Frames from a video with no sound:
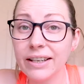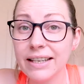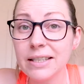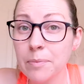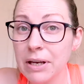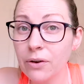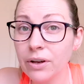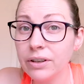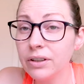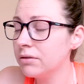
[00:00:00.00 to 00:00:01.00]
I need to be
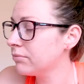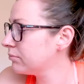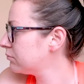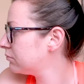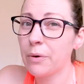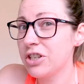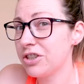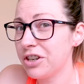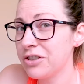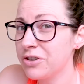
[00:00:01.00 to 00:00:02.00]
on. So I
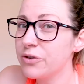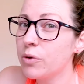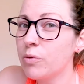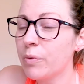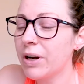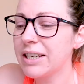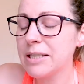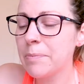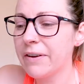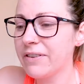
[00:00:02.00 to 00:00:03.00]
just chose the normal one.
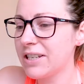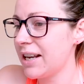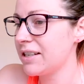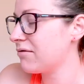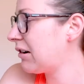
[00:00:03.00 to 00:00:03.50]
It's a bit of a test